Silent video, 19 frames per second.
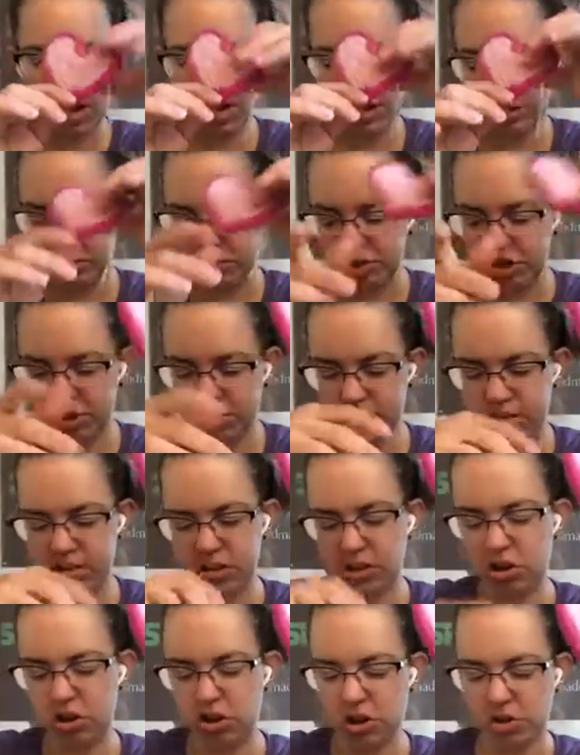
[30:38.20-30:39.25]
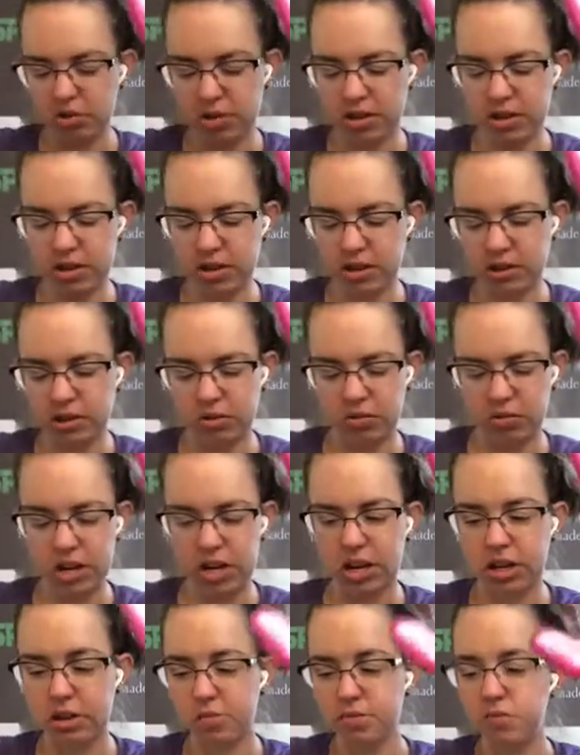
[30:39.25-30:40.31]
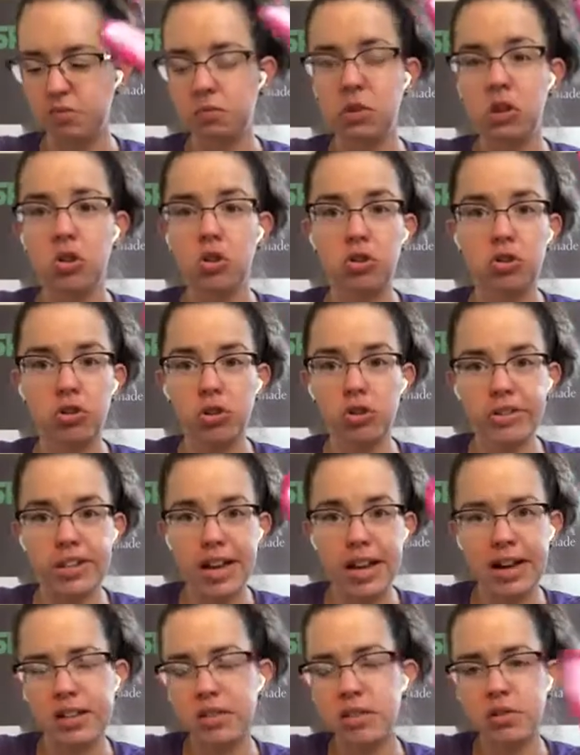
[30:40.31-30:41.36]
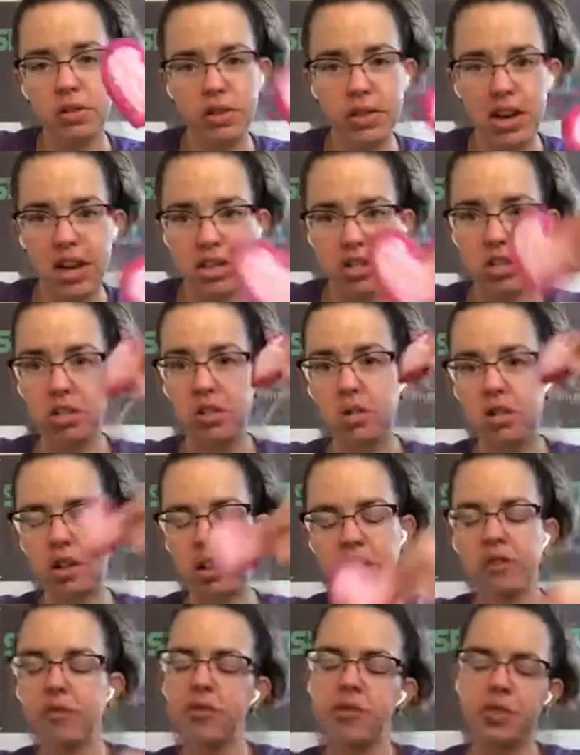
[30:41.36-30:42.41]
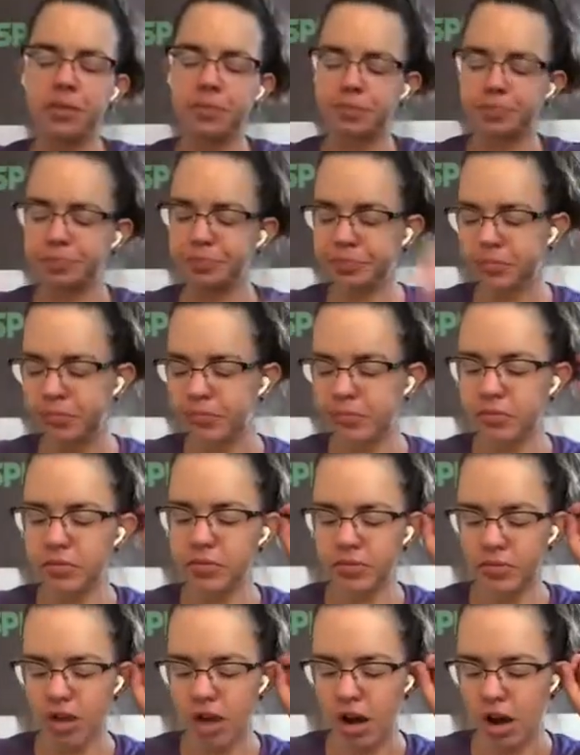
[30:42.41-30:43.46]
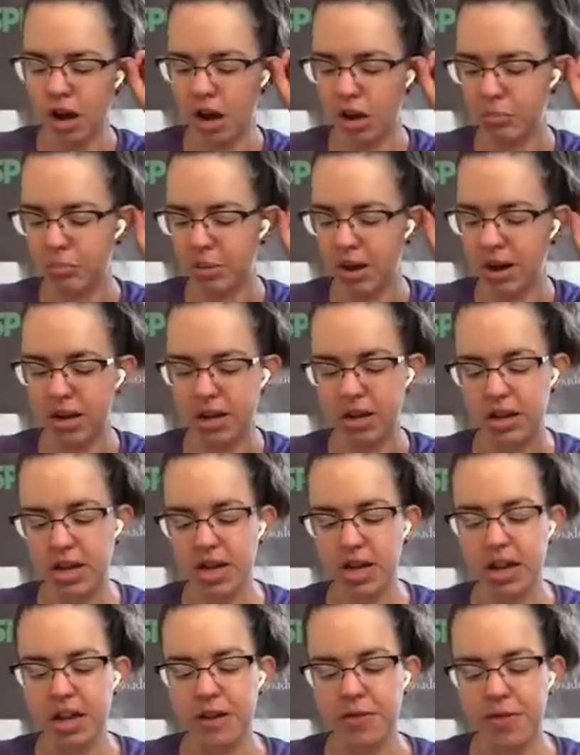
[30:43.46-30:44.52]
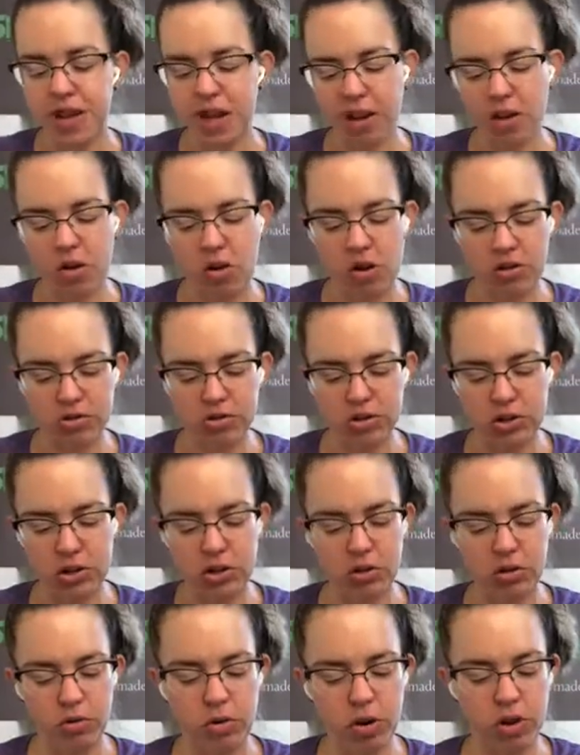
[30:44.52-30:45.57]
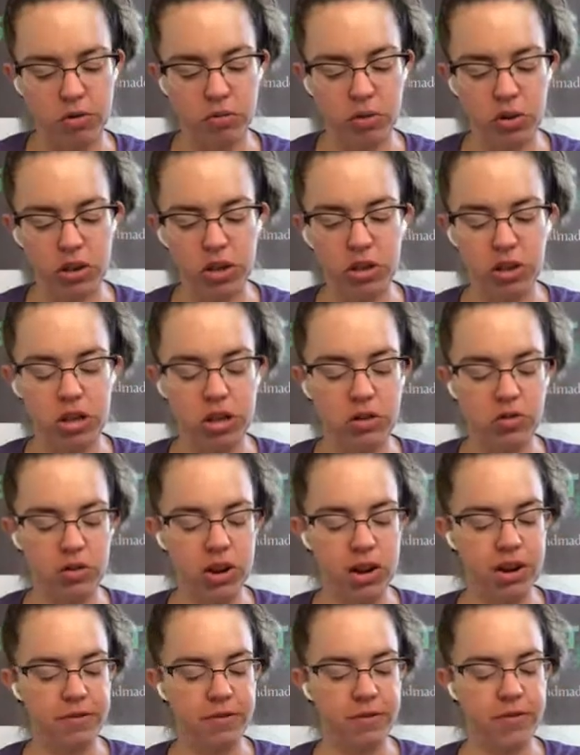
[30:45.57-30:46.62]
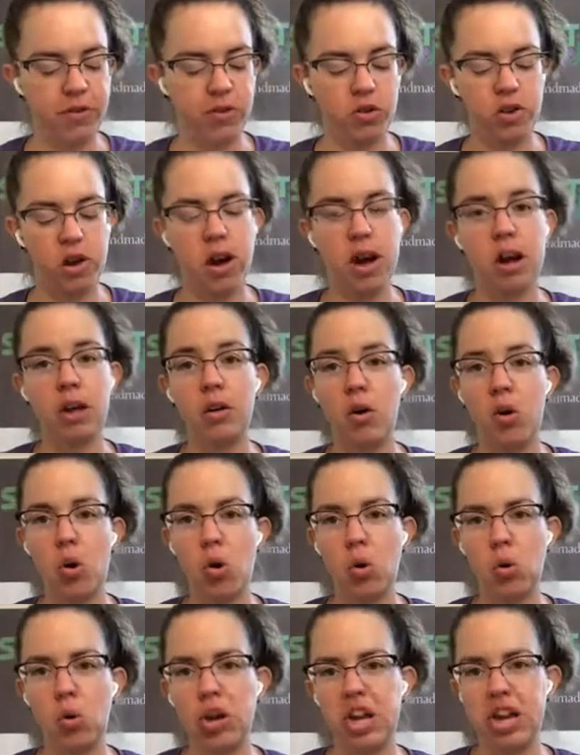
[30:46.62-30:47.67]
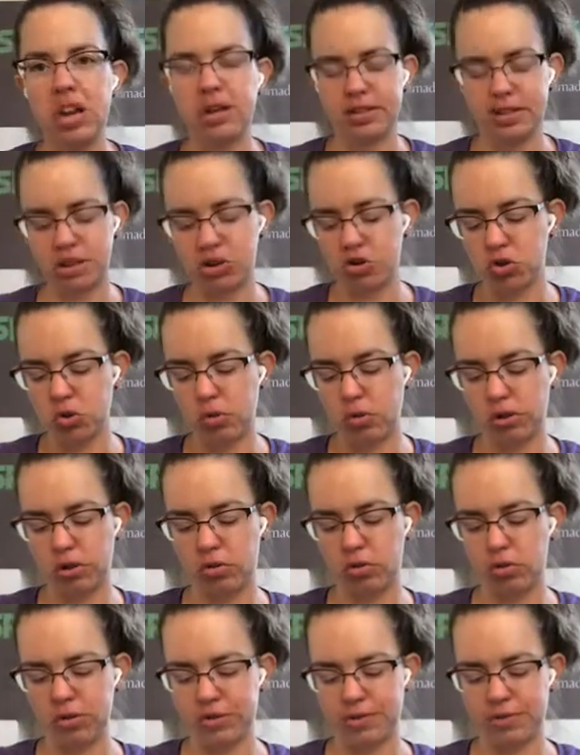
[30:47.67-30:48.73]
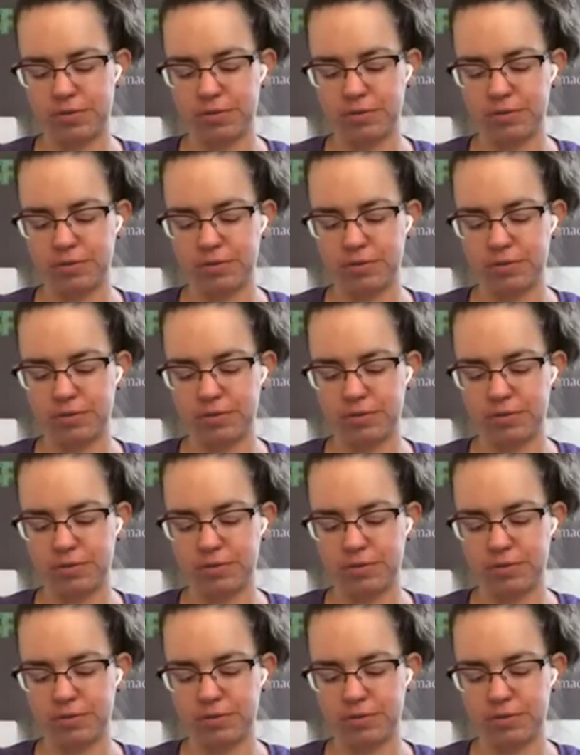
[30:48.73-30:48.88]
just, you know, as like a little like doodad to attach to a gift, but they also are really great for holding essential oils.